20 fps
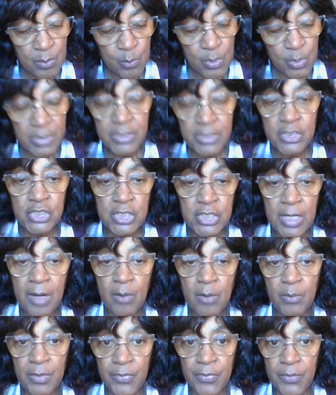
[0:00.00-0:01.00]
want to
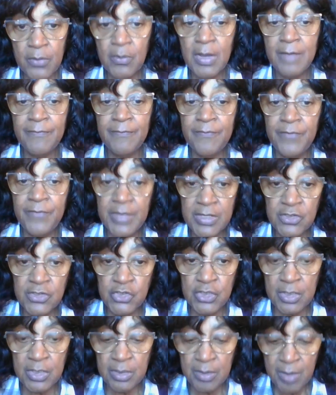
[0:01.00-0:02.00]
share with you a
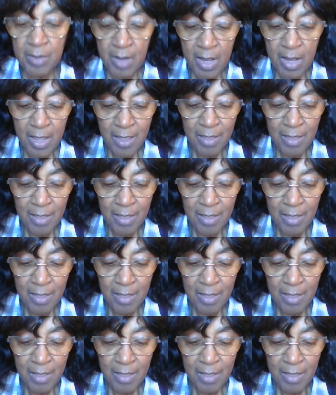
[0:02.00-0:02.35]
vision